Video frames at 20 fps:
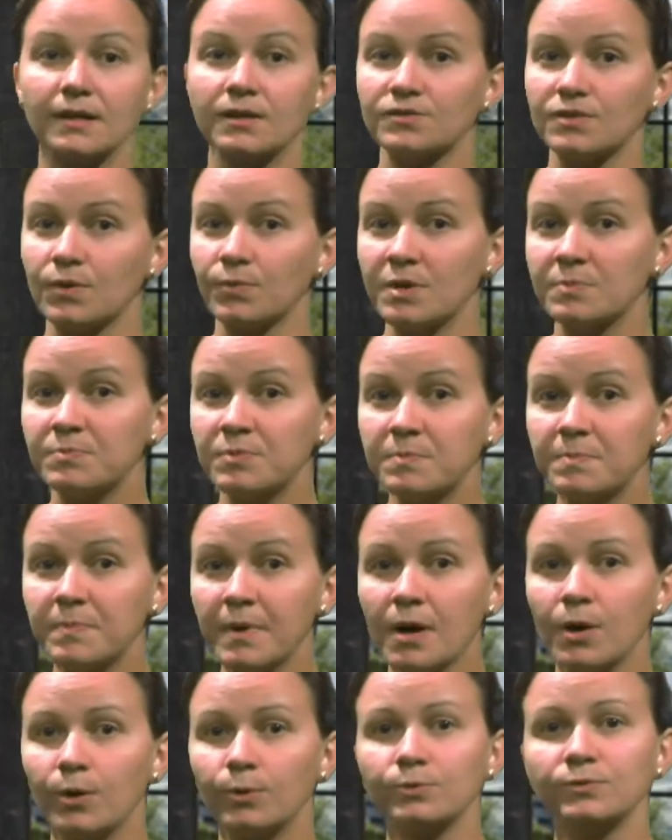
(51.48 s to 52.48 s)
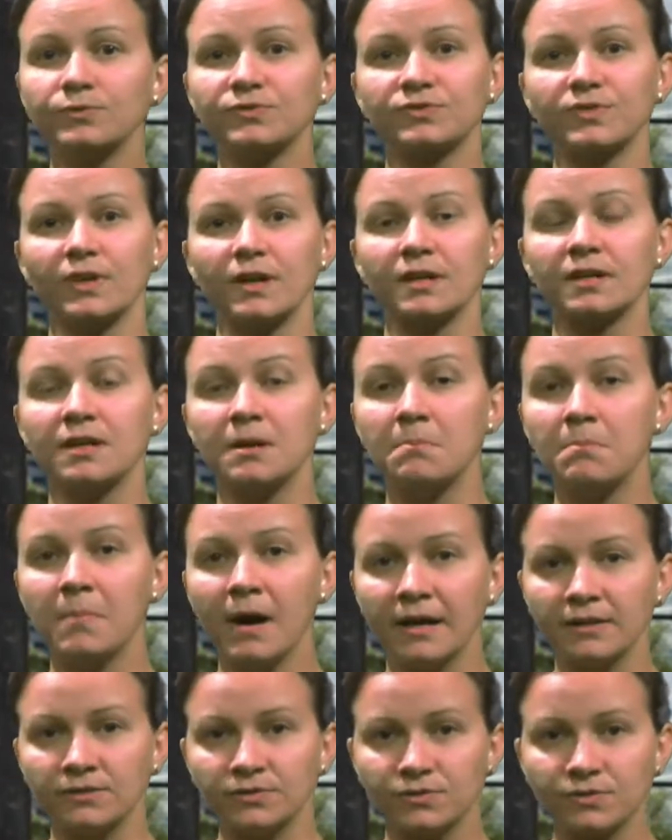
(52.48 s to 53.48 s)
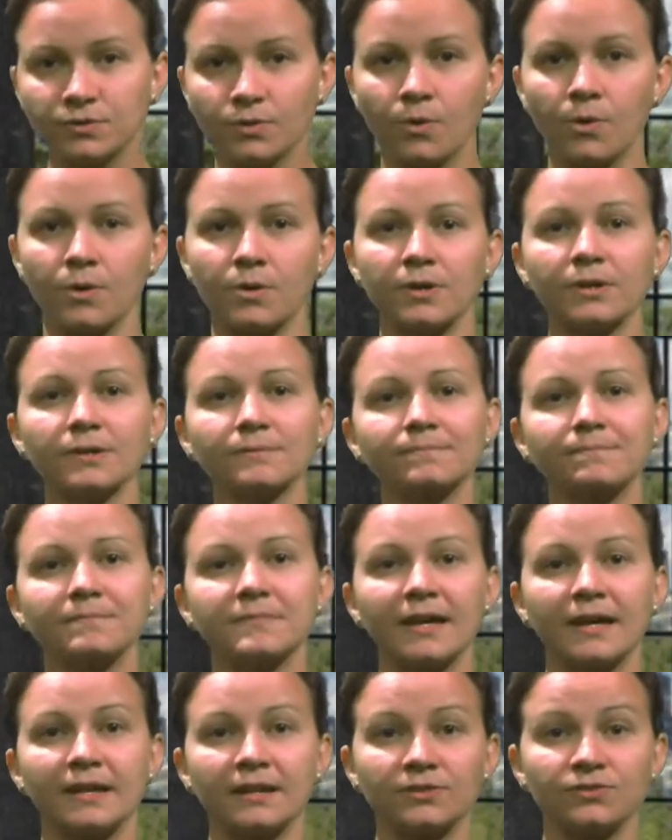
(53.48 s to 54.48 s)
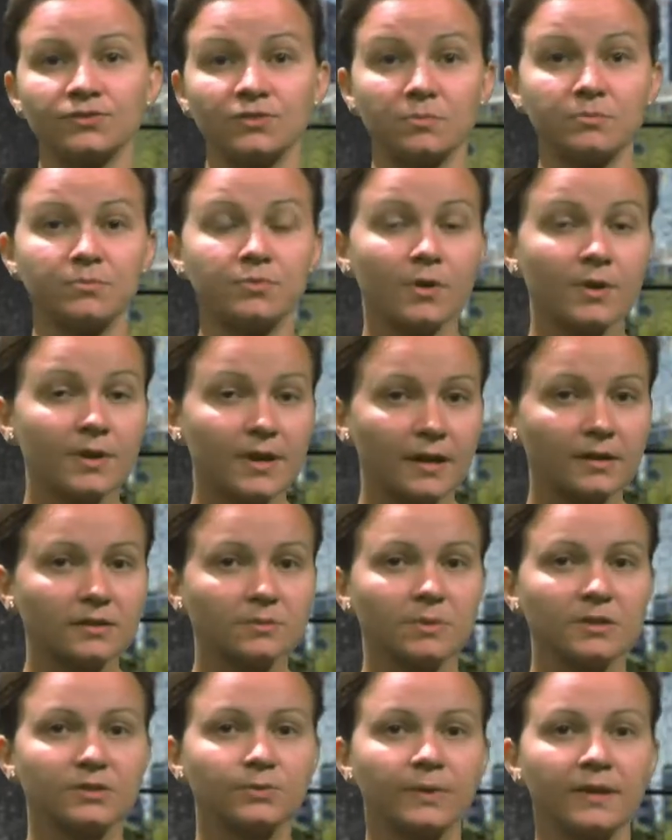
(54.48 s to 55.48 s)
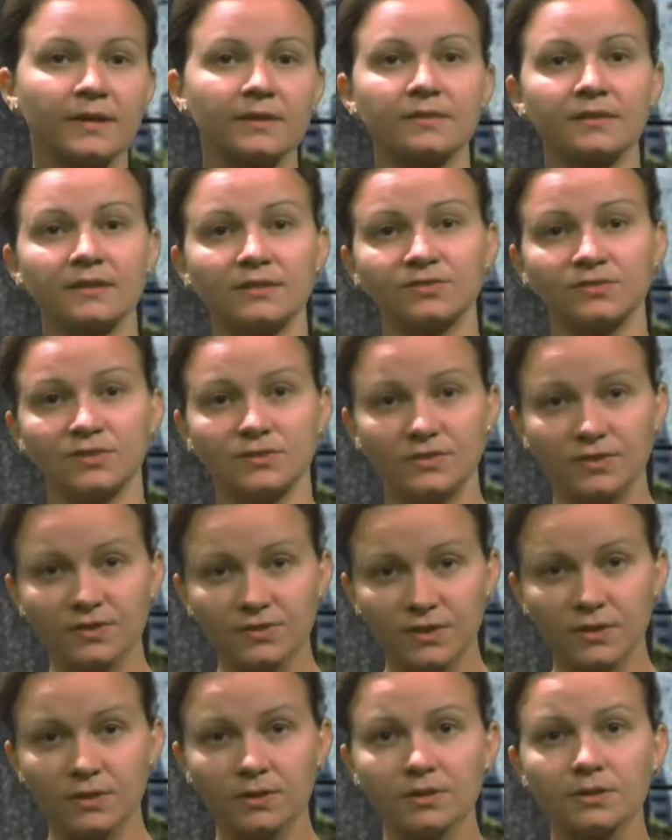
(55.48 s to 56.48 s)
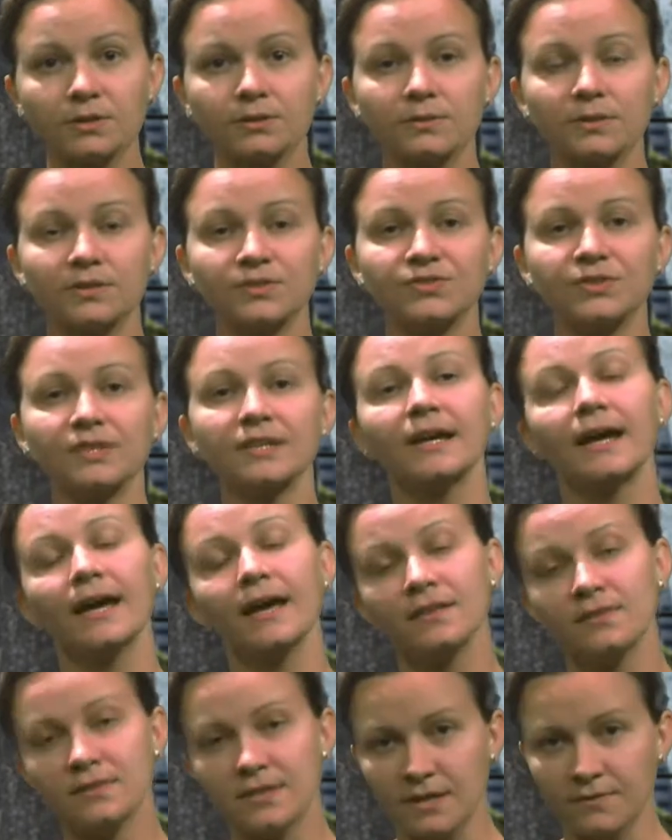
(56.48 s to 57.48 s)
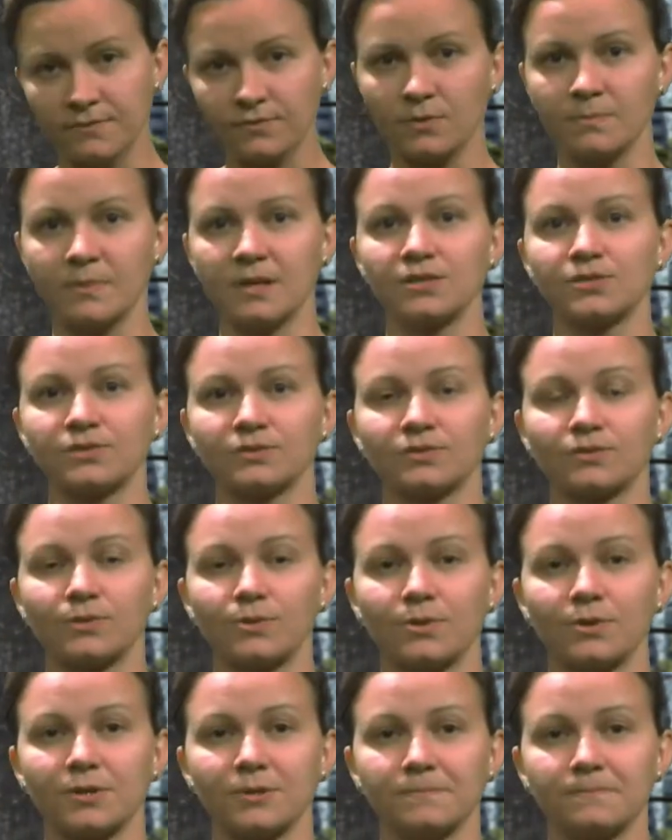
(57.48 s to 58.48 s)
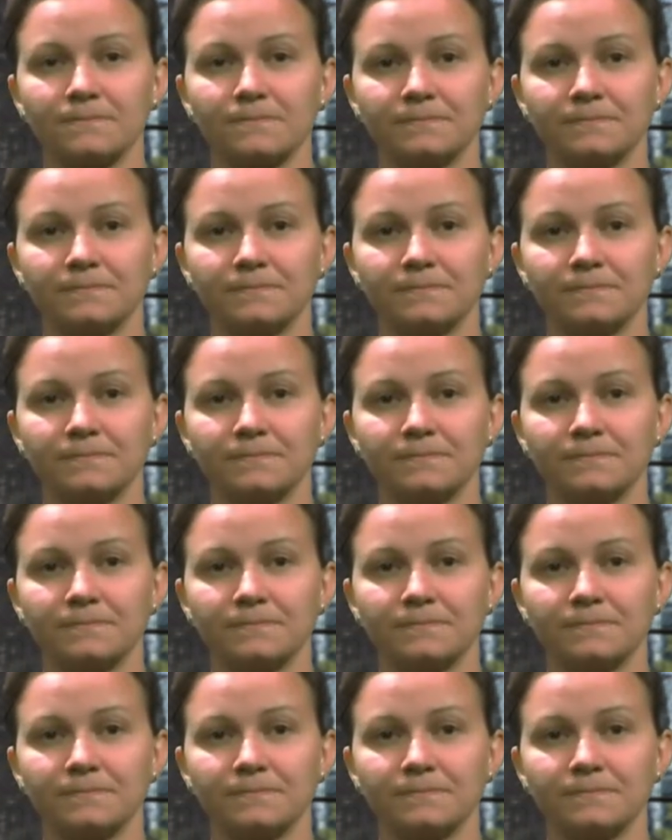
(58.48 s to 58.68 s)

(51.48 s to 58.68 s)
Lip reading: So we propose a combined score, that is the product between the statistical accuracy and the information score.